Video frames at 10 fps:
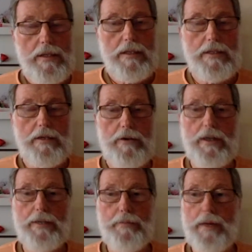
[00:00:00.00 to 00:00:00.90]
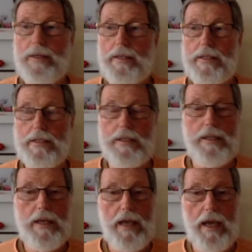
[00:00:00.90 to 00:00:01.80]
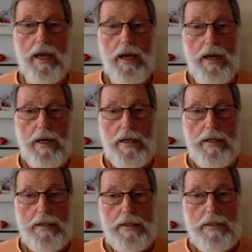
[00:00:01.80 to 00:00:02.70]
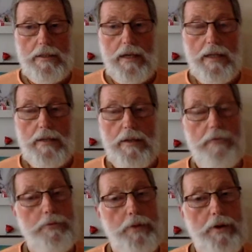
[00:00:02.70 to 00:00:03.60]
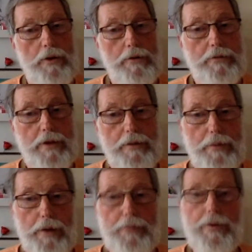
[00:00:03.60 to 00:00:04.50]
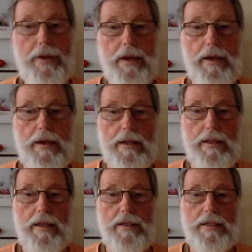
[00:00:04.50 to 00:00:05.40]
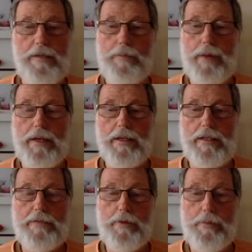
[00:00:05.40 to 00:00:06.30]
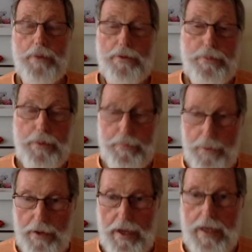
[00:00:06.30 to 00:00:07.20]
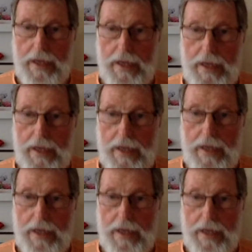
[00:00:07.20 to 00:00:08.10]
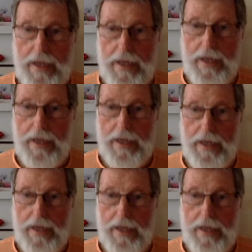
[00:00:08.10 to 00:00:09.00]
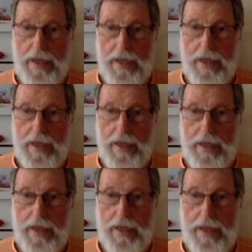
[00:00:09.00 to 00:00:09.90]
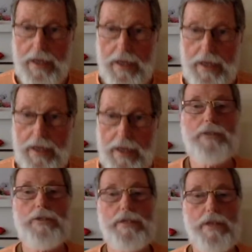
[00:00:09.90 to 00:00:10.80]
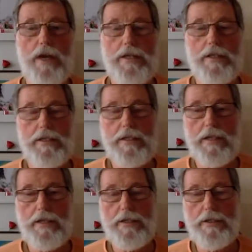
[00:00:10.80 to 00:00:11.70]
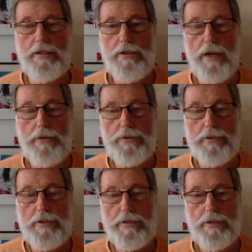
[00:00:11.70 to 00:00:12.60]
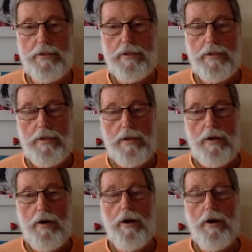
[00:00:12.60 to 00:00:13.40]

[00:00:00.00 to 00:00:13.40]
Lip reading: There's a great abundance in the air. And if we look for it properly, there's an abundance for most people anyway in this world of food. Or natural disasters such as droughts